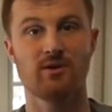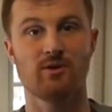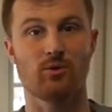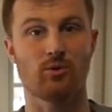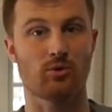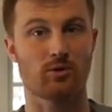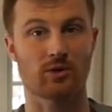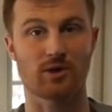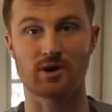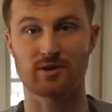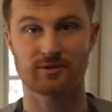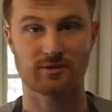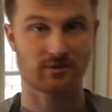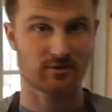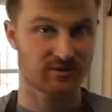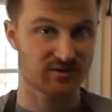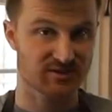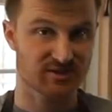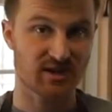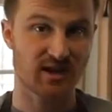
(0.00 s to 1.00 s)
or other
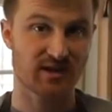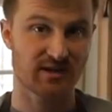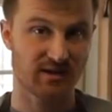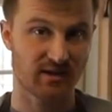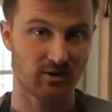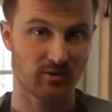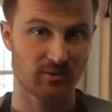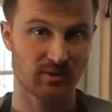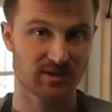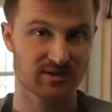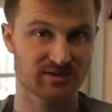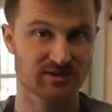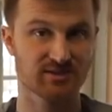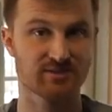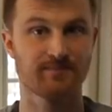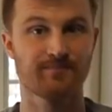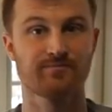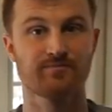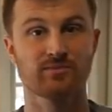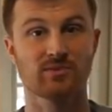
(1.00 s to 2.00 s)
design elements,